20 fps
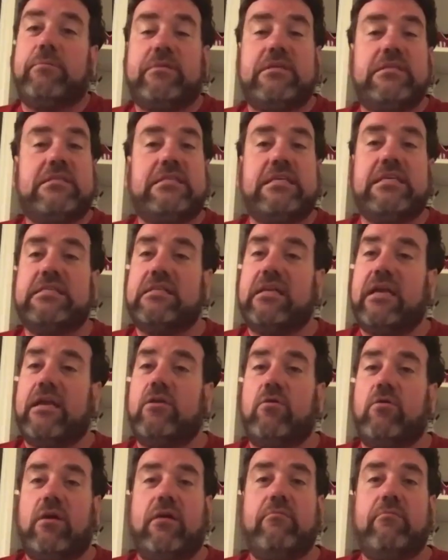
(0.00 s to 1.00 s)
season, I
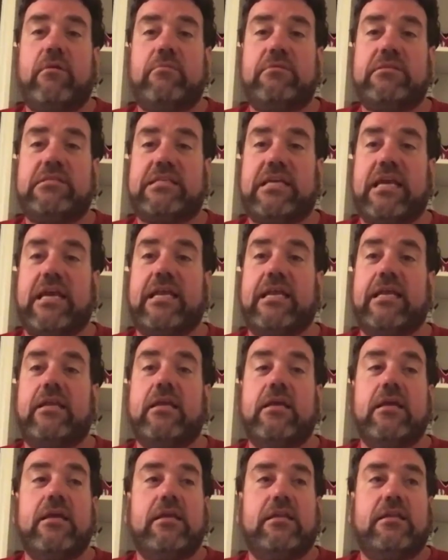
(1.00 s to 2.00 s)
remember saying it,
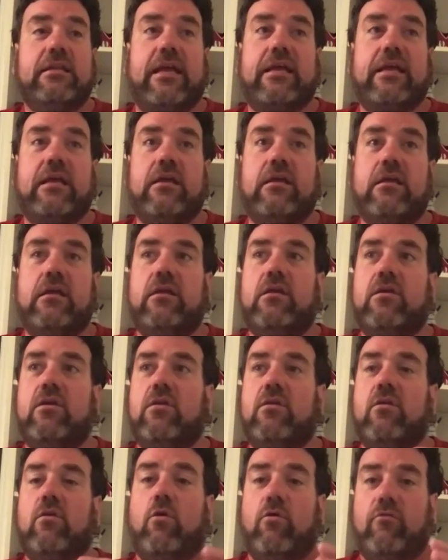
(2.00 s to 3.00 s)
like,
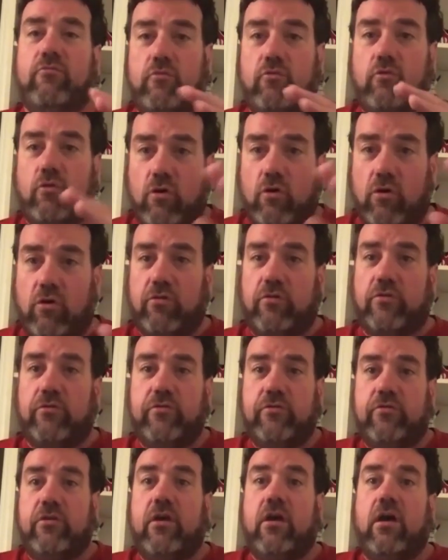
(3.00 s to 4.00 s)
overall
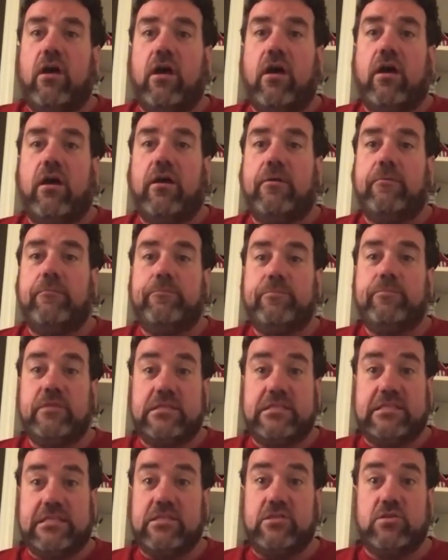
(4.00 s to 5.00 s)
the
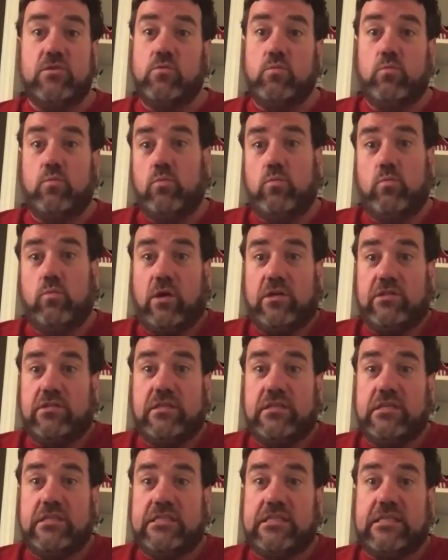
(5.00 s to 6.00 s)
season
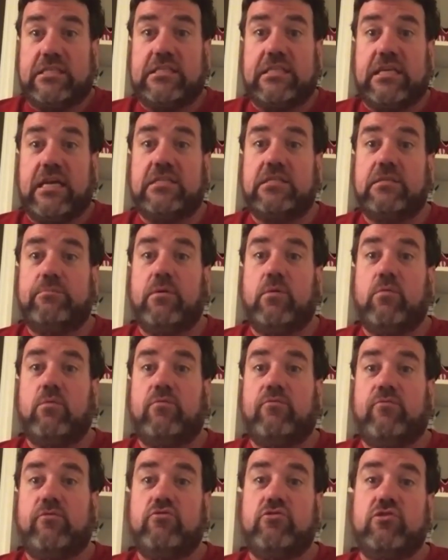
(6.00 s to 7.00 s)
wasn't a success, but
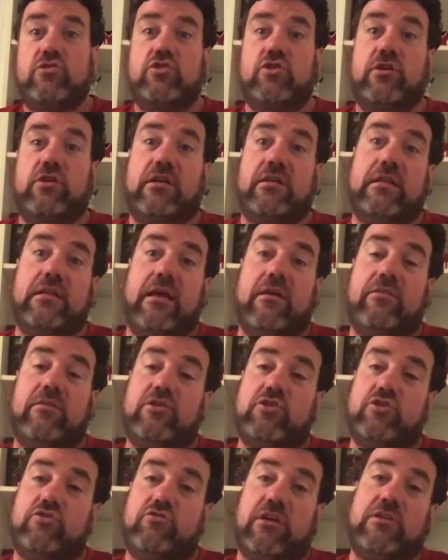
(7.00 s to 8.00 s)
if you just look at how the
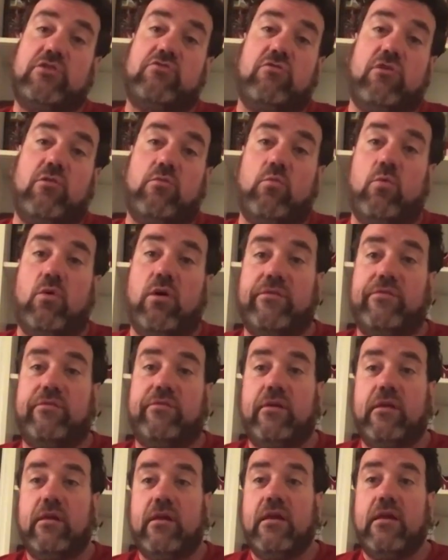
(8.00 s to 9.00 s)
stretch run
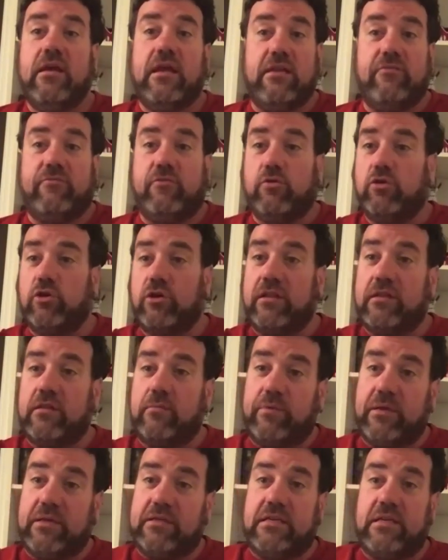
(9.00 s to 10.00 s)
was, and if you look at the
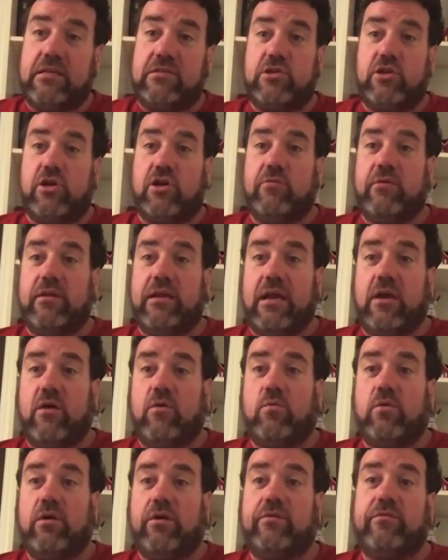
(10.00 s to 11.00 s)
Big Ten tournament, how
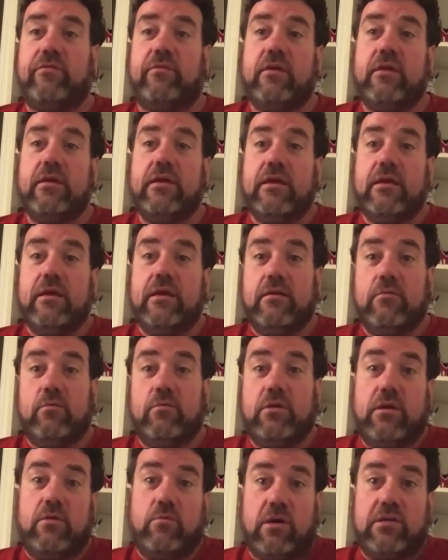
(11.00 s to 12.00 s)
it was
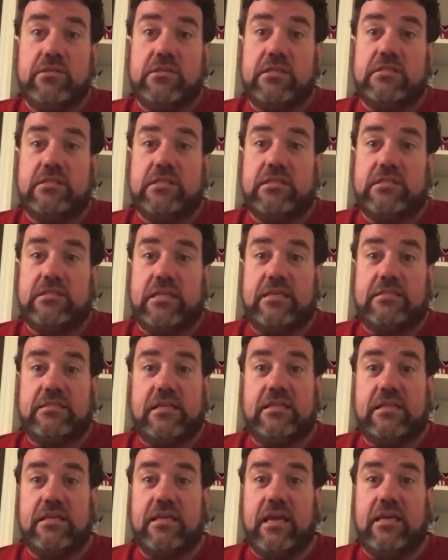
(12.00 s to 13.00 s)
a success
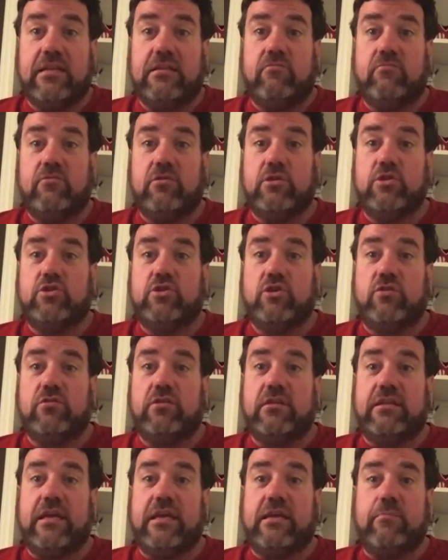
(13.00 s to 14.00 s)
at the end. It really showed
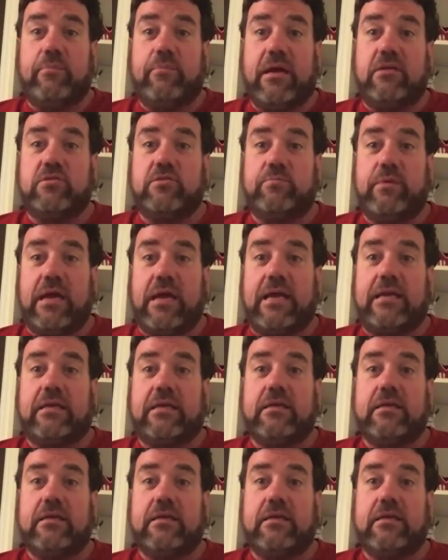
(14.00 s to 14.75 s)
that they could bounce back.